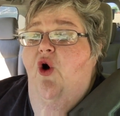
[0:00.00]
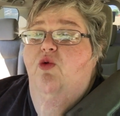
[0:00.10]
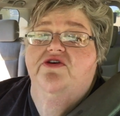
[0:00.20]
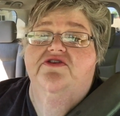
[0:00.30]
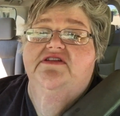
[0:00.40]

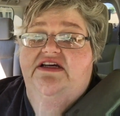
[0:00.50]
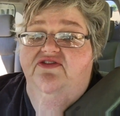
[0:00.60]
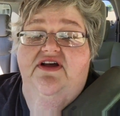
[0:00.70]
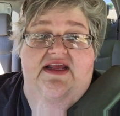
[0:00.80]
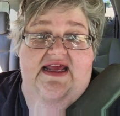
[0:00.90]
Whether it's
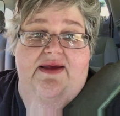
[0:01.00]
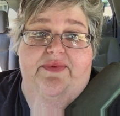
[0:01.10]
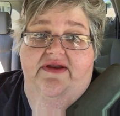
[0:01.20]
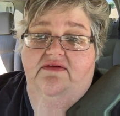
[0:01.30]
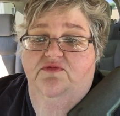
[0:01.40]
ever going to
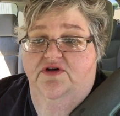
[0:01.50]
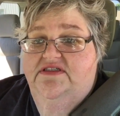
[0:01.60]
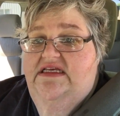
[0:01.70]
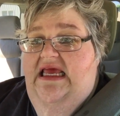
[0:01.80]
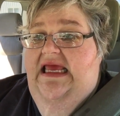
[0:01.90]
happen, we'll
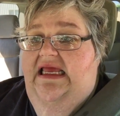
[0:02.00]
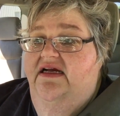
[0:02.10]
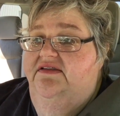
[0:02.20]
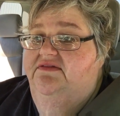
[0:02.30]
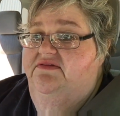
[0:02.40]
see.
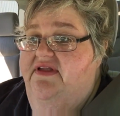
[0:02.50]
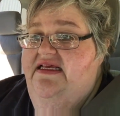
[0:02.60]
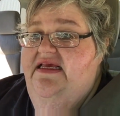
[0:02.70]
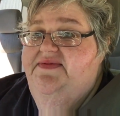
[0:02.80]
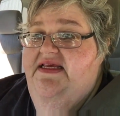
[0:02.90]

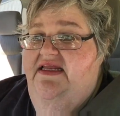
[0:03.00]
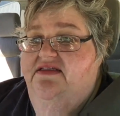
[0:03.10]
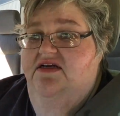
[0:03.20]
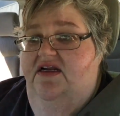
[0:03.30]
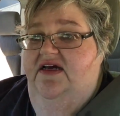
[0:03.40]
They keep saying
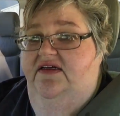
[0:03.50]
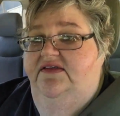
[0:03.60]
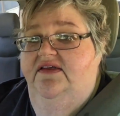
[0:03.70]
it's gonna.